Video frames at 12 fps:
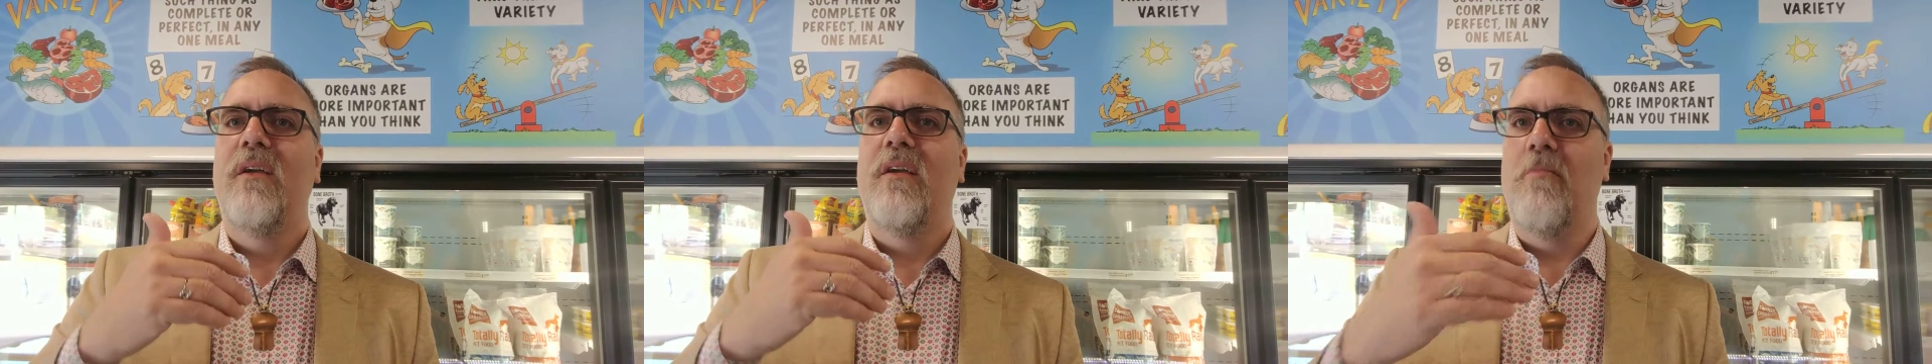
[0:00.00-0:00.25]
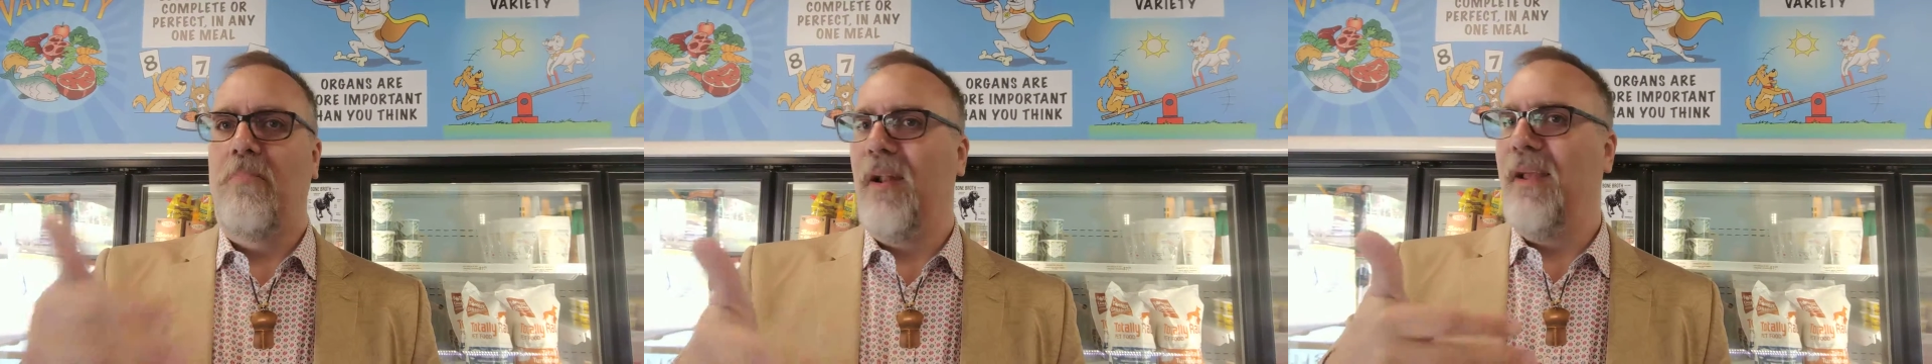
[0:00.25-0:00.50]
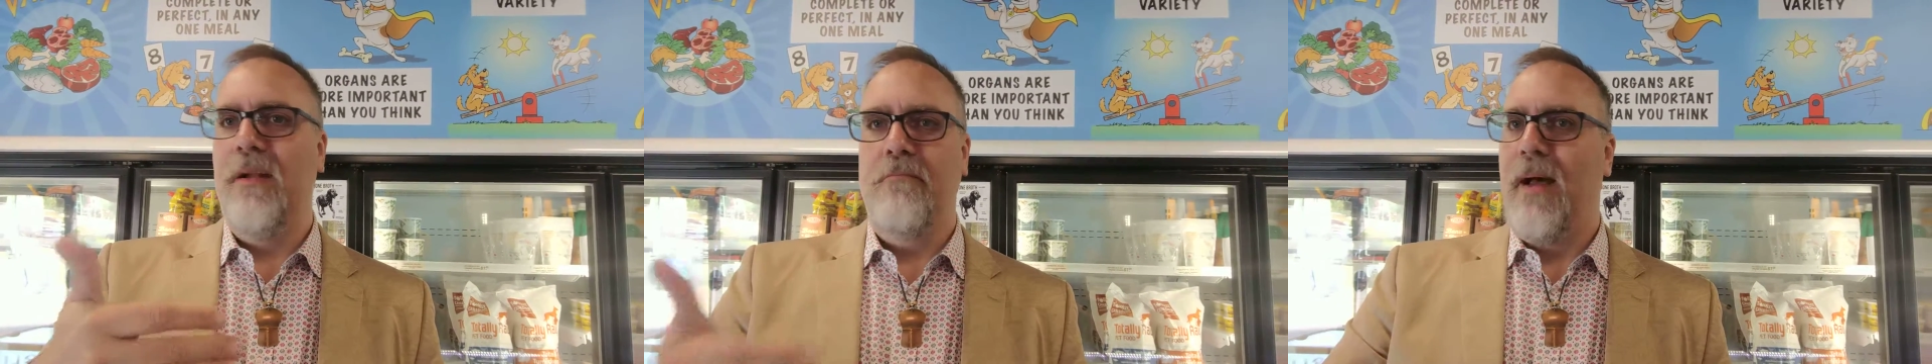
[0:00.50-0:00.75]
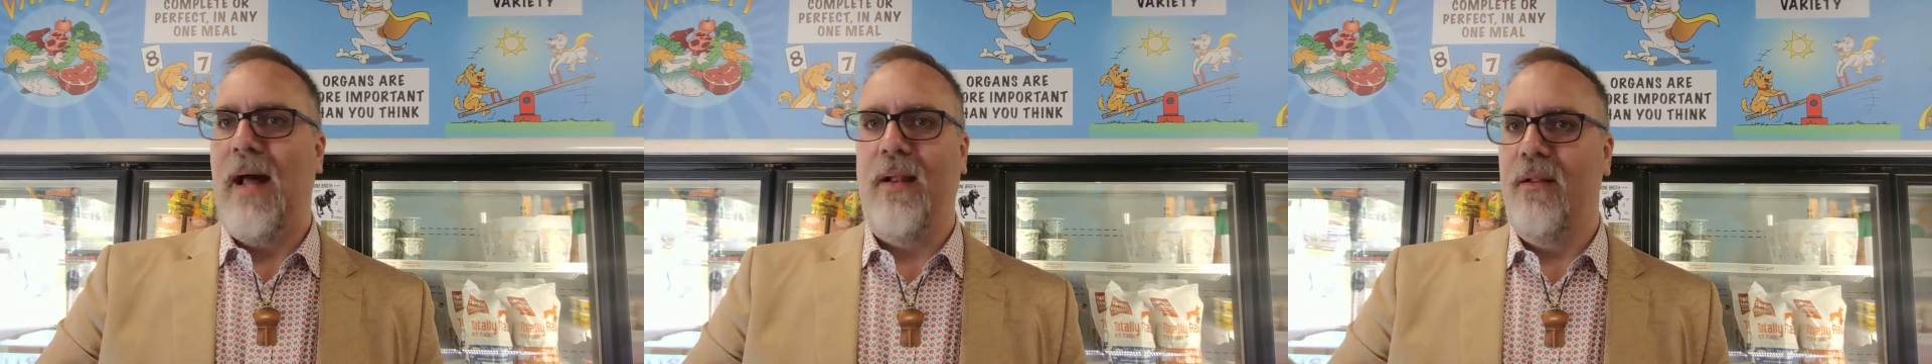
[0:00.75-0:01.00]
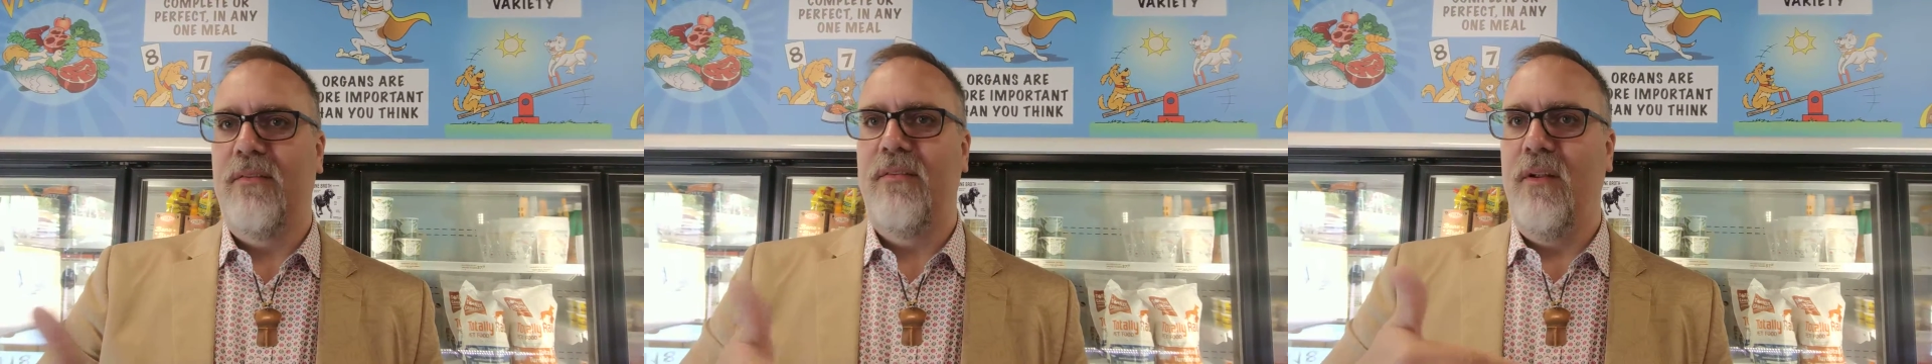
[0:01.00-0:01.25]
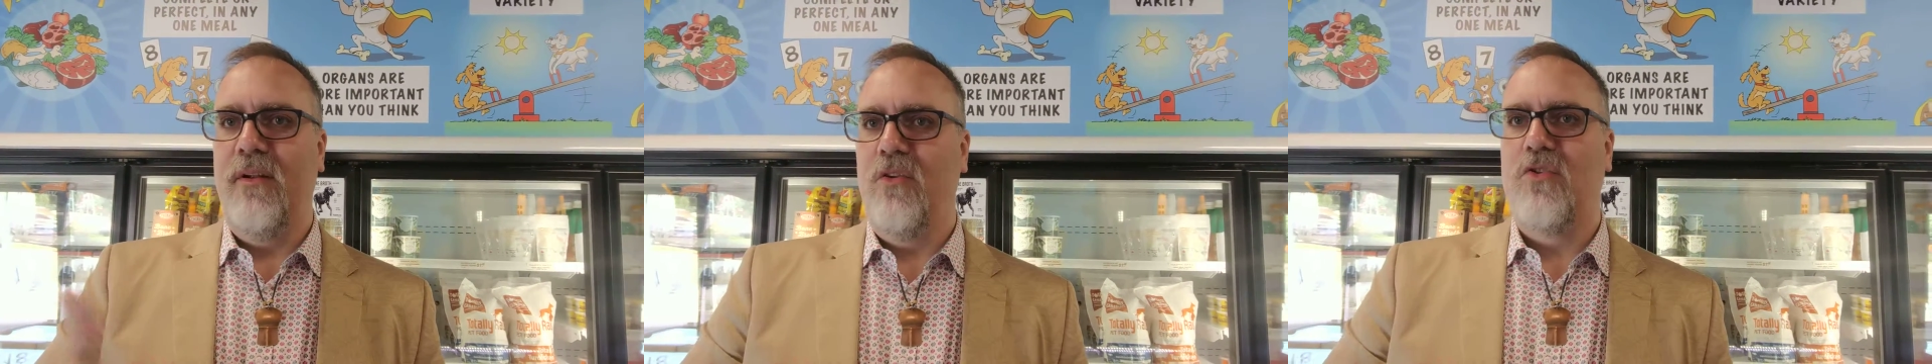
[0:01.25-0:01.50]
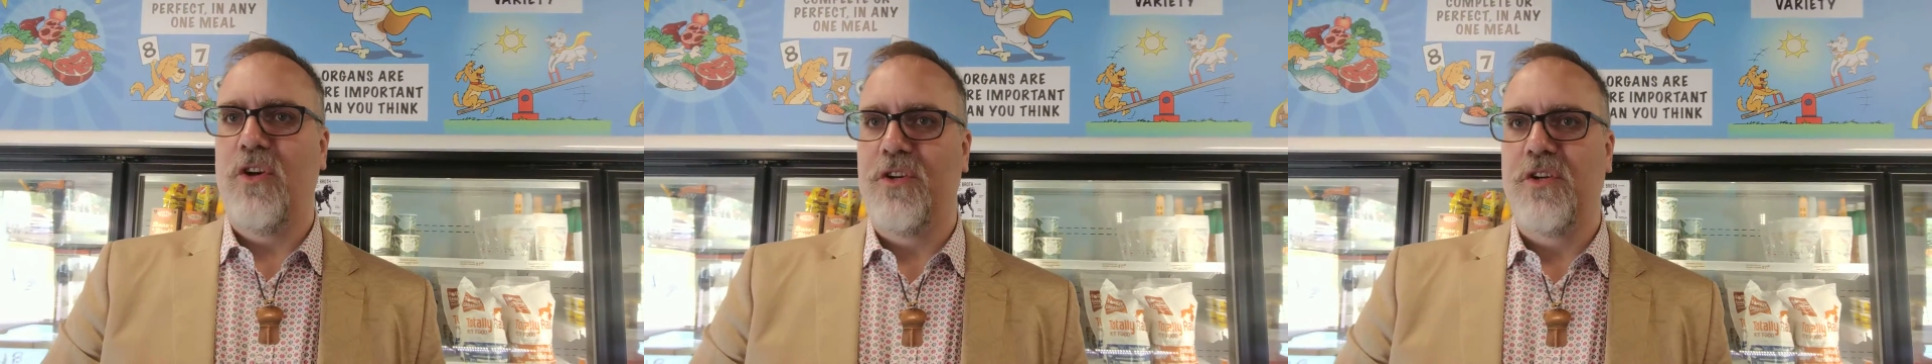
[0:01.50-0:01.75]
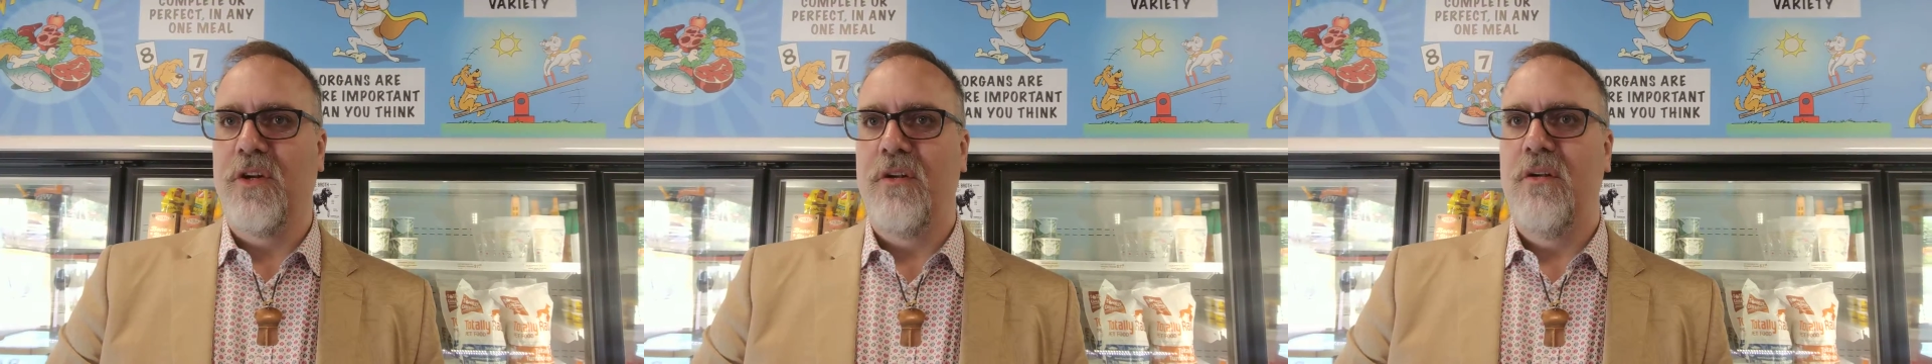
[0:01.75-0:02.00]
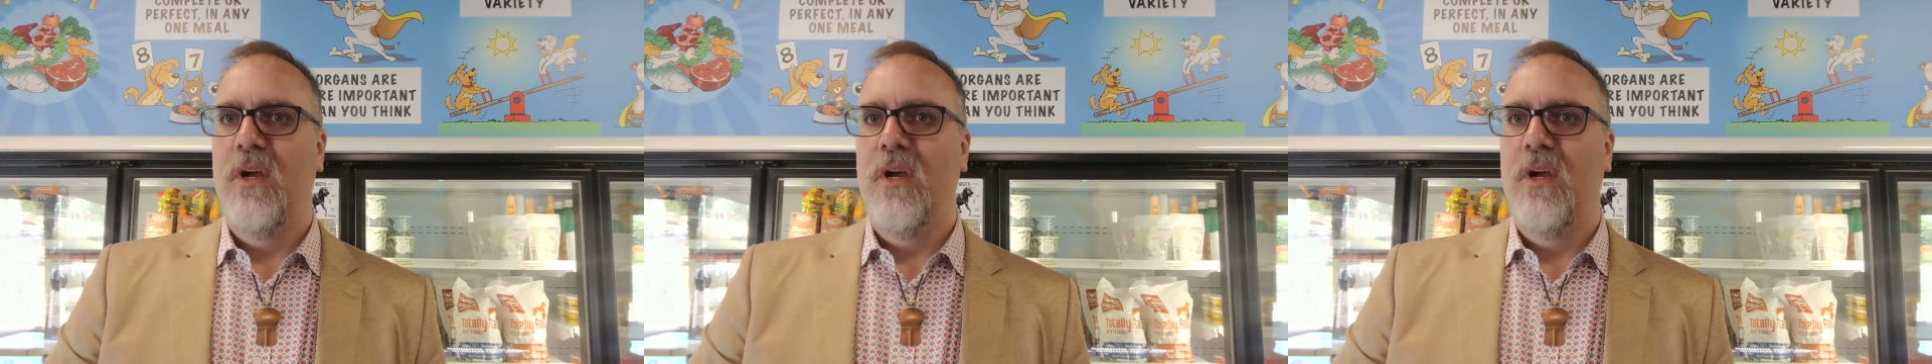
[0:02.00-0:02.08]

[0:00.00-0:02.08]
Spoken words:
complete and balanced in nutrition,